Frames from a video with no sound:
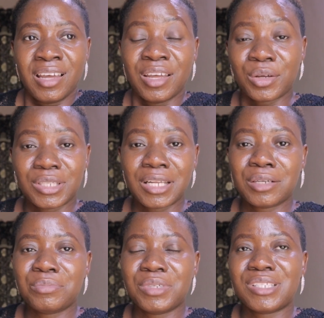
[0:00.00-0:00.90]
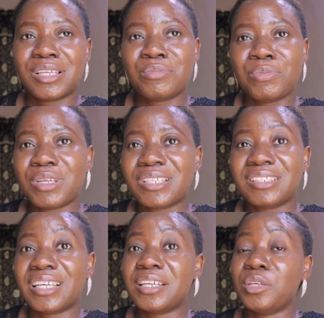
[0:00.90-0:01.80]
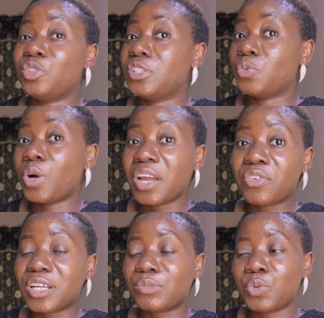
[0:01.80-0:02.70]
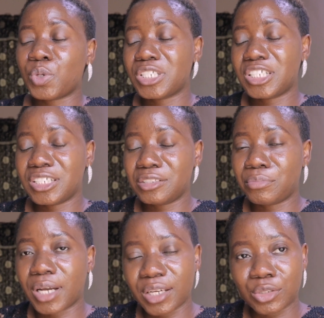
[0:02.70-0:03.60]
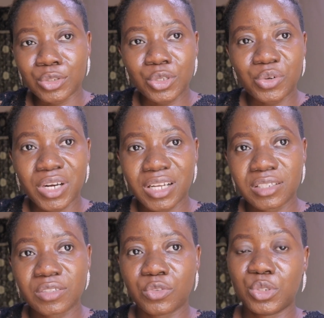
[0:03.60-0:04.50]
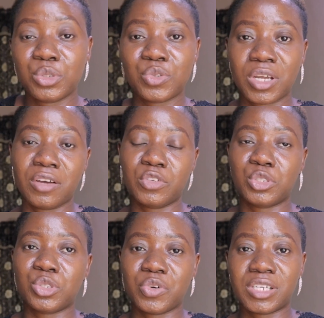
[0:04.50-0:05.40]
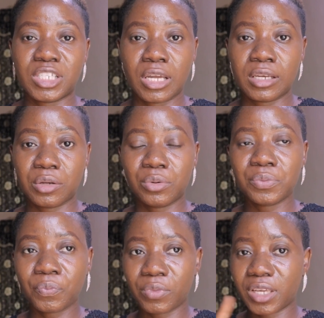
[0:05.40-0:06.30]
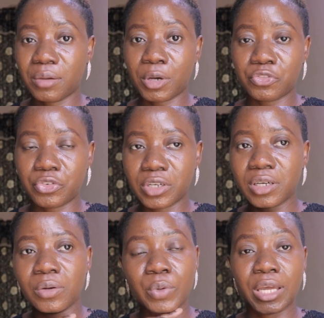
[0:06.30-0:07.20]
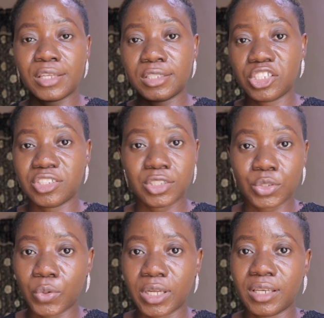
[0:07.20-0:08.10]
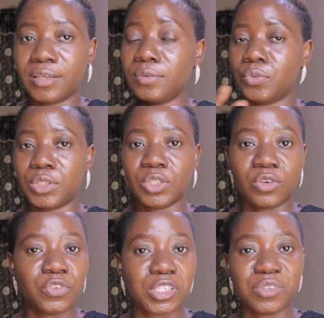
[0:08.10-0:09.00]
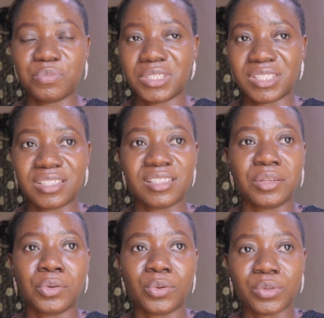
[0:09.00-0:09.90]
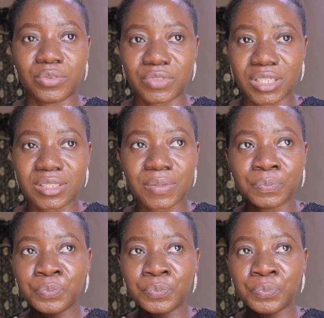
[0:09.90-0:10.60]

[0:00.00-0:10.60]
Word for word: He contacted me, sent me a message that his wife has been watching my tutorials. If you don't know, I have a tutorial channel, Kema Freak, where I teach sewing, we talk fashion business and all of that.